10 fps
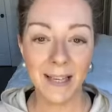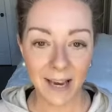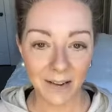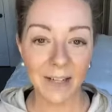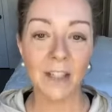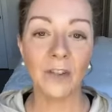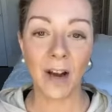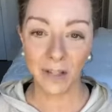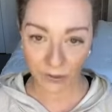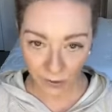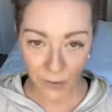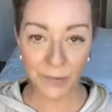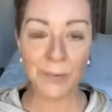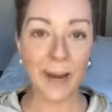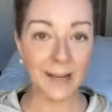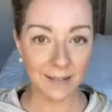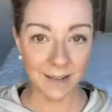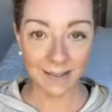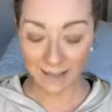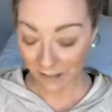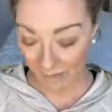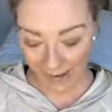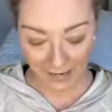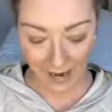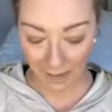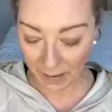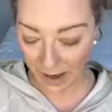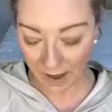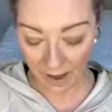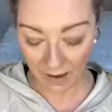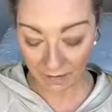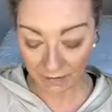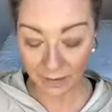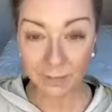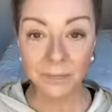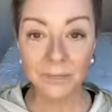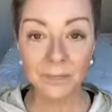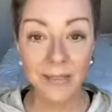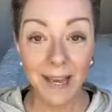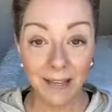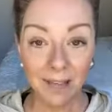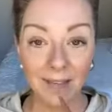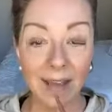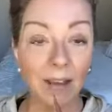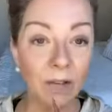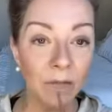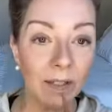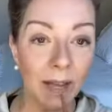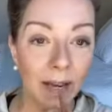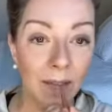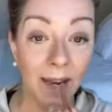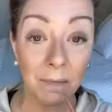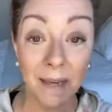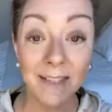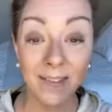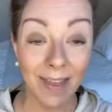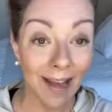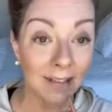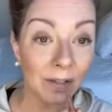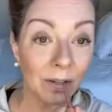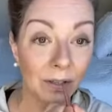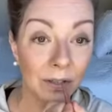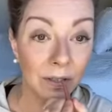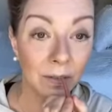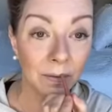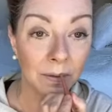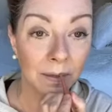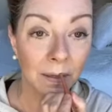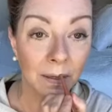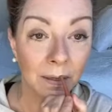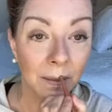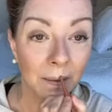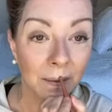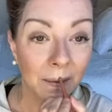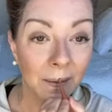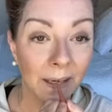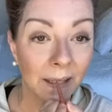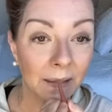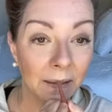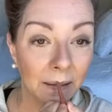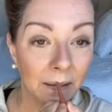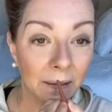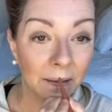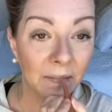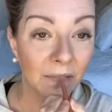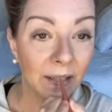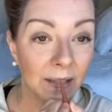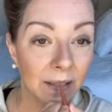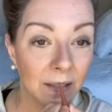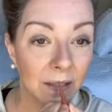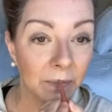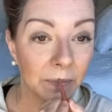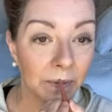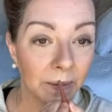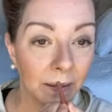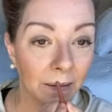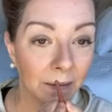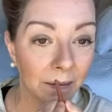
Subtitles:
air and it dries. You are right, and that's a bad habit I have. Yes, thank you for saying that. It makes it last longer too. All right, fastest lips around.